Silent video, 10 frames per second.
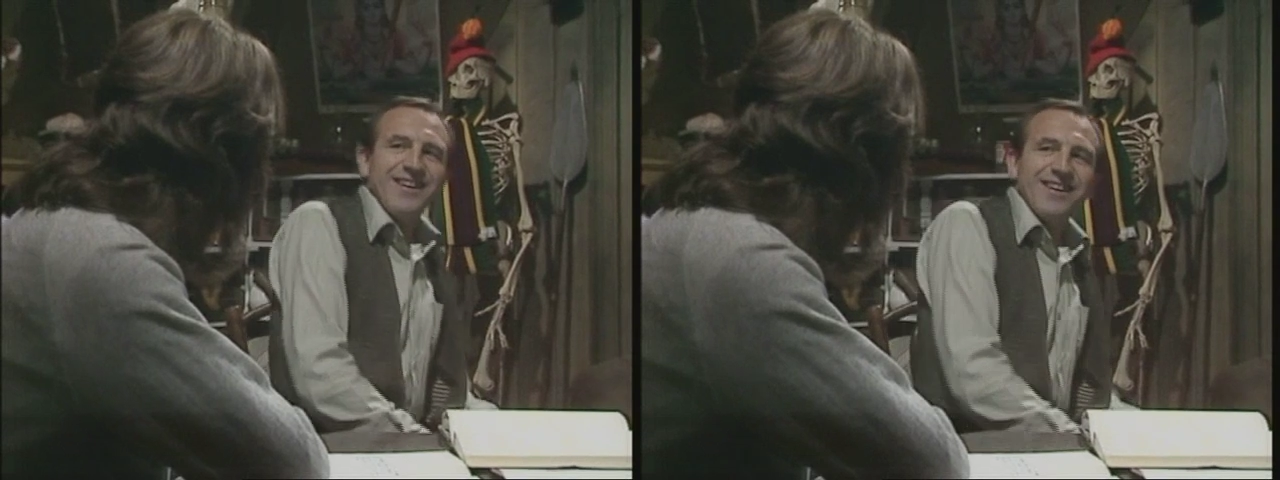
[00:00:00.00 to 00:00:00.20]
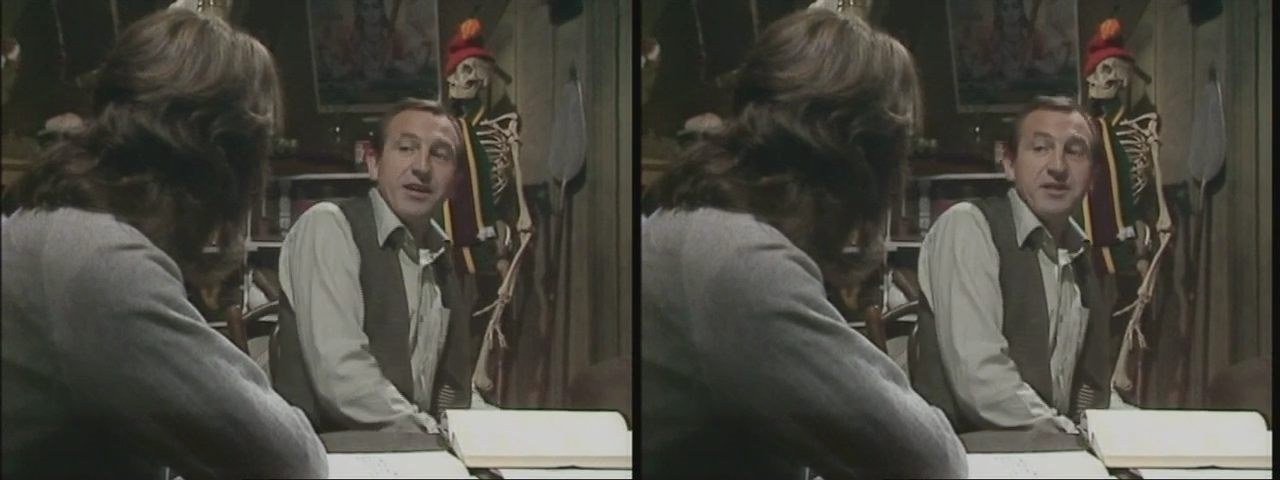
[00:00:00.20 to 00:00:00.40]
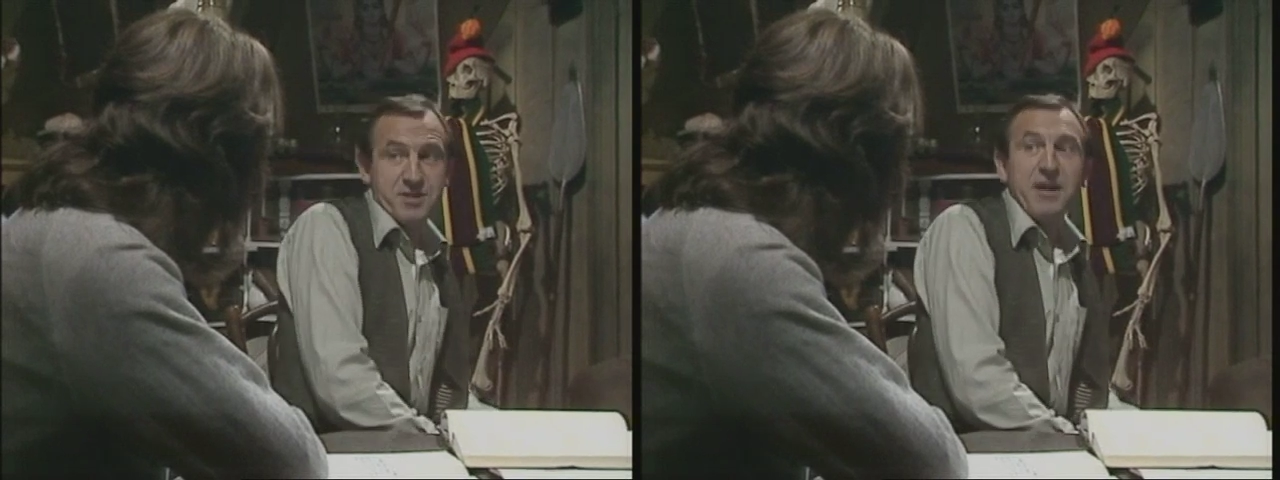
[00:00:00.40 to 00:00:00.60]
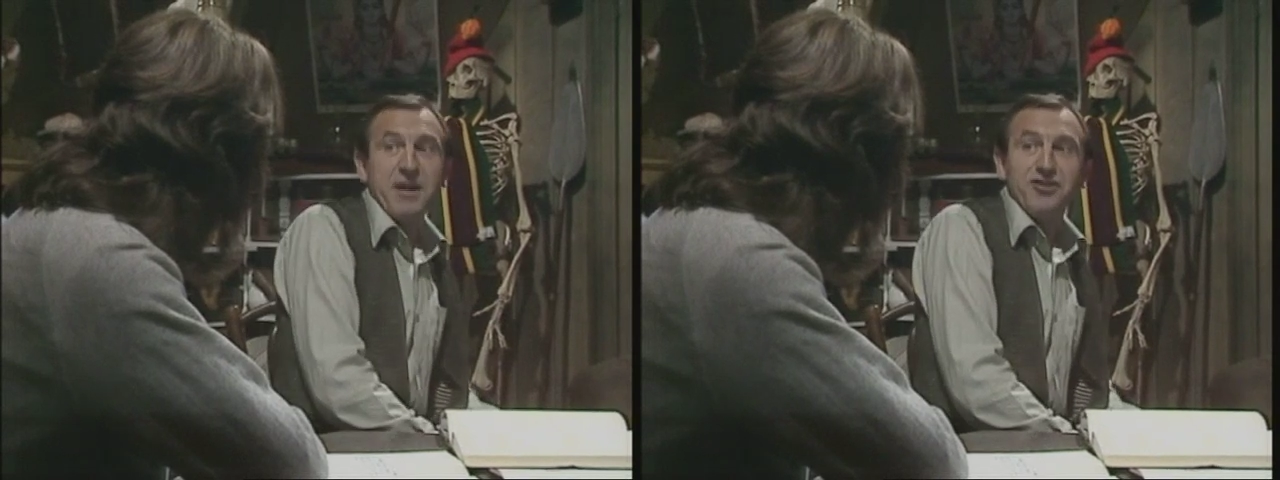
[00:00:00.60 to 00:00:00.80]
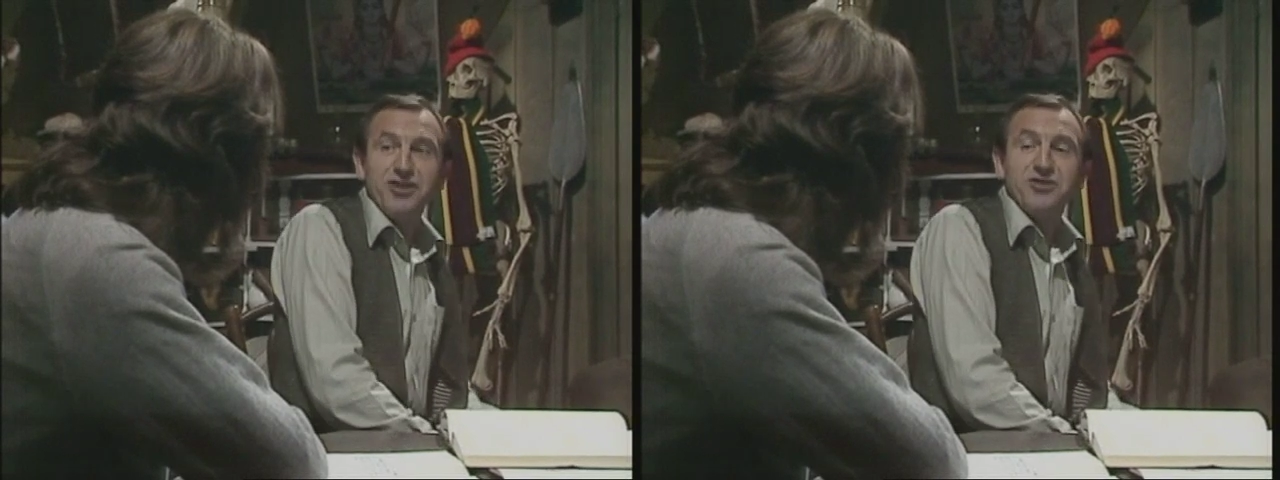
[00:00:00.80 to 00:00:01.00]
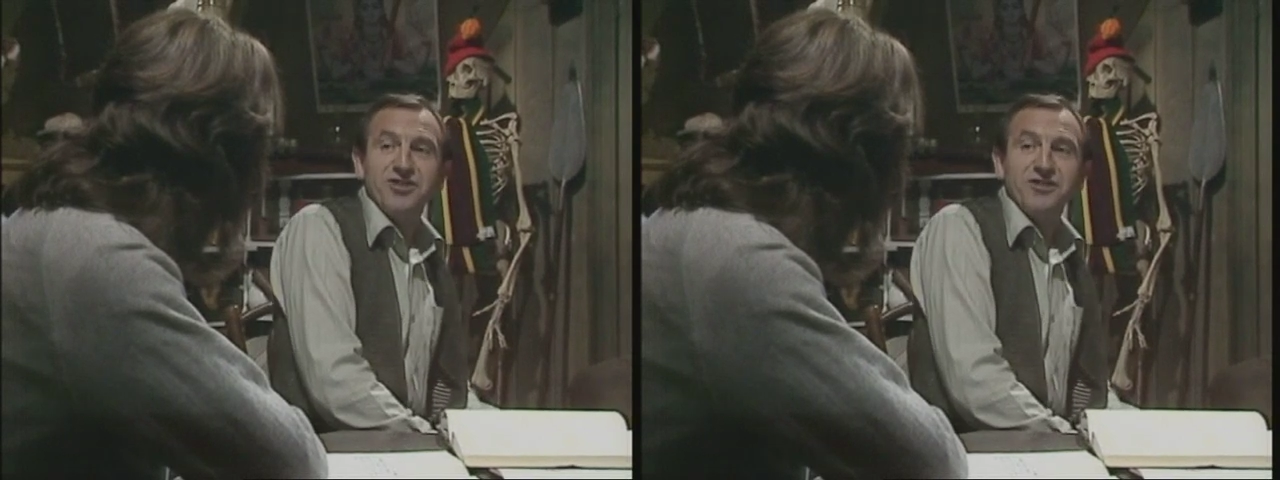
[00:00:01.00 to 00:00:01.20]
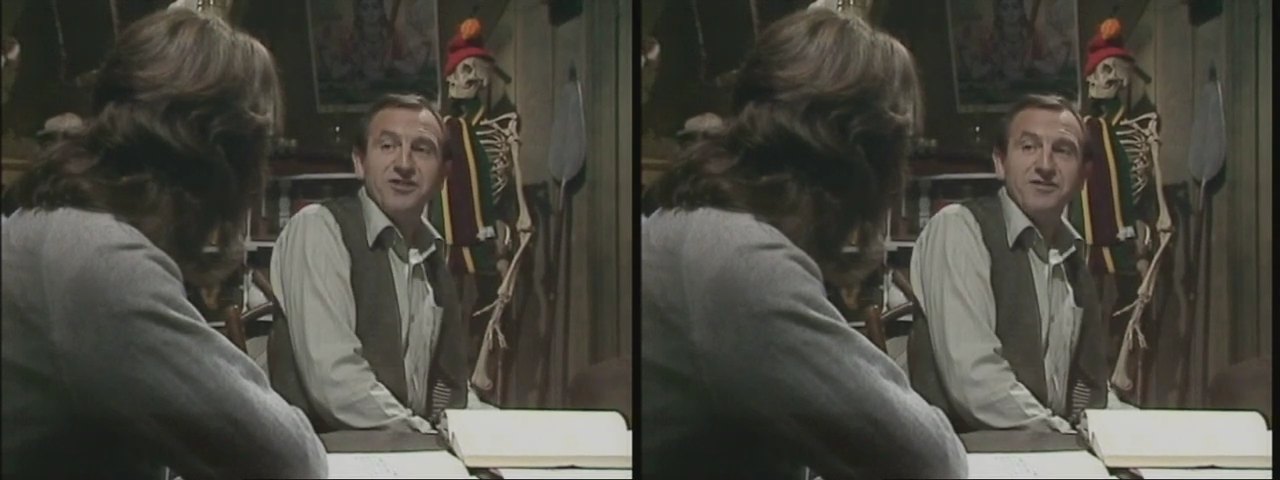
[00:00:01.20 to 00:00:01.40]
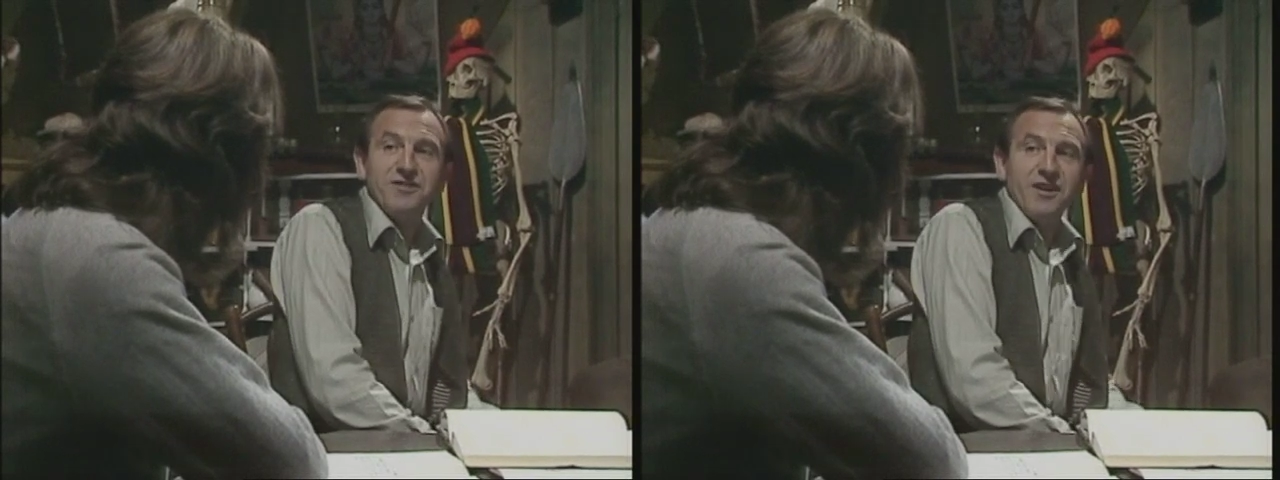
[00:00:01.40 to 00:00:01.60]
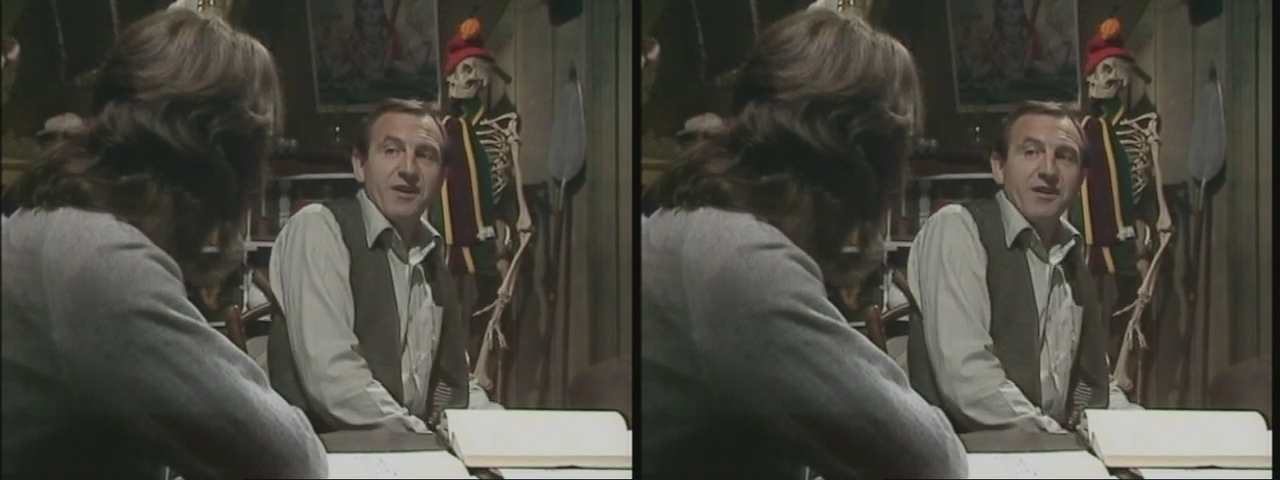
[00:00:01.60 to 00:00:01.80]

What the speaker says: I got is better than you students.